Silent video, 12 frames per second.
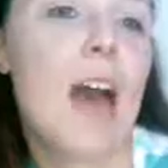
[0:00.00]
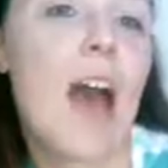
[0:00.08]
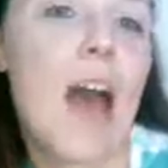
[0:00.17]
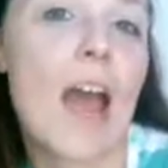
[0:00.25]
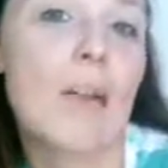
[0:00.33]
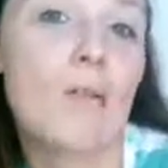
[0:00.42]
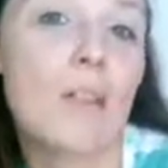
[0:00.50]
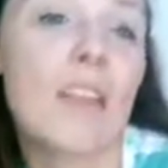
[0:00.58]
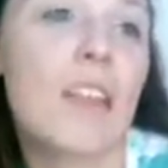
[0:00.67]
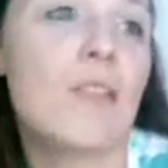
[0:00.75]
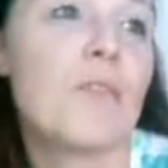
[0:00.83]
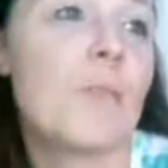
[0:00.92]
I will
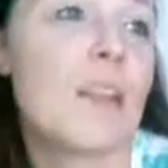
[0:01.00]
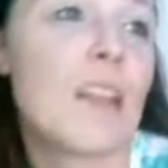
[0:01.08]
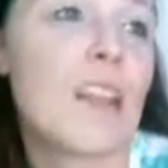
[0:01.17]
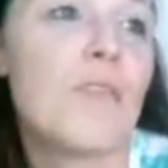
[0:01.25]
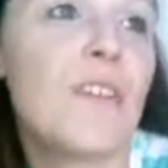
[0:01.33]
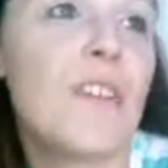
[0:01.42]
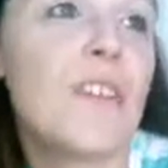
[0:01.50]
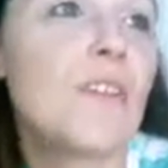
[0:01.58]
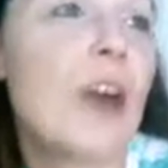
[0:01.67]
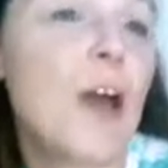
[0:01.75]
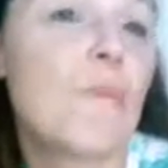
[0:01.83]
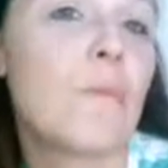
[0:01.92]
see you in my next video.
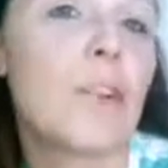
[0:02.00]
I'm